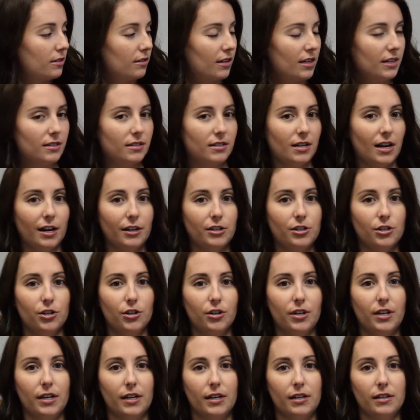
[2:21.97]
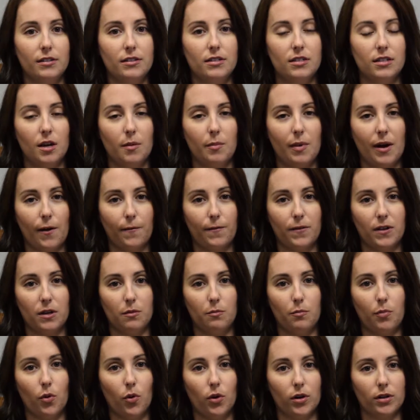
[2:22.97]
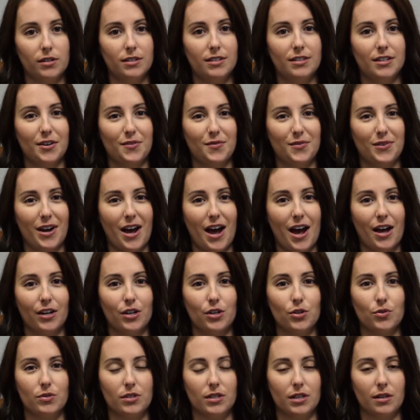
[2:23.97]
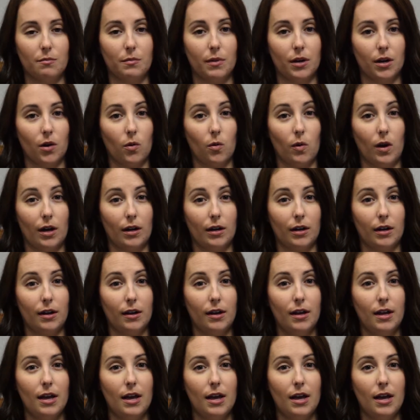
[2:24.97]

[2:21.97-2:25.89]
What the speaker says: Let's Talk to Your Kids About the Importance of Not Using Marijuana.